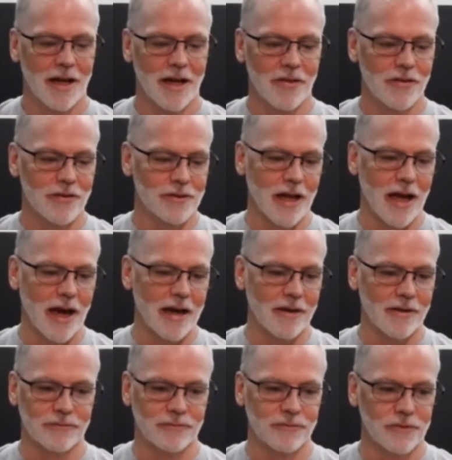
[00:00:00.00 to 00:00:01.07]
There's a lot of
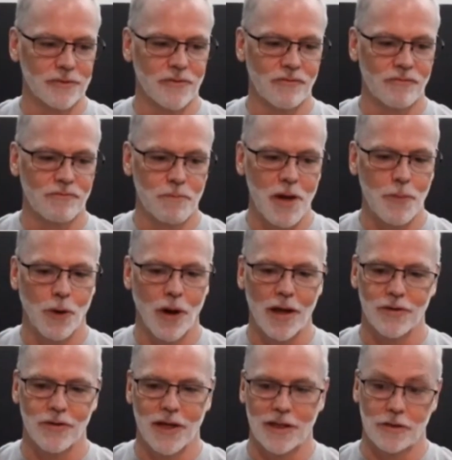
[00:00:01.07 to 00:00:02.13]
people out
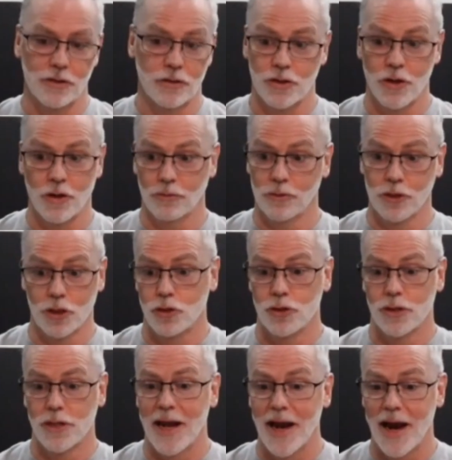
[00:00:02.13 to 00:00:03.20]
there that, just
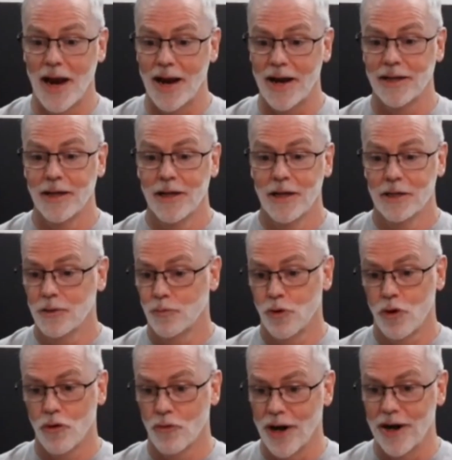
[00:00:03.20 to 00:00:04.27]
using AI to
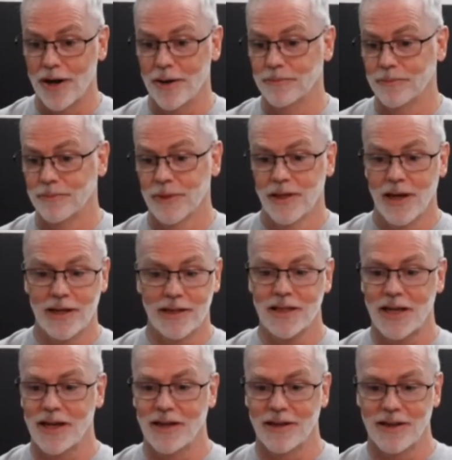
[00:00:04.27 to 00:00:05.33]
program and
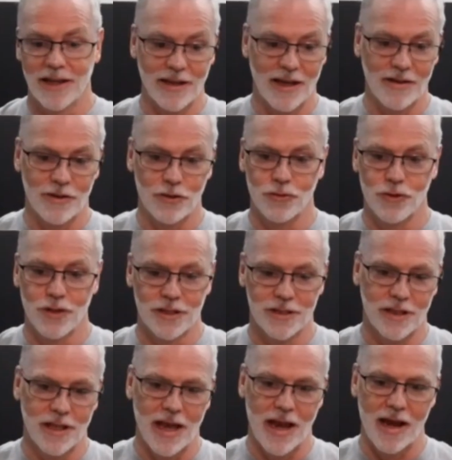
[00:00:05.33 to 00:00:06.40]
saying that they do this
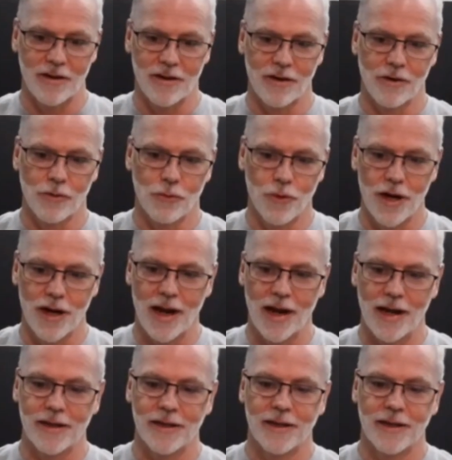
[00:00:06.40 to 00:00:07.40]
and that or whatnot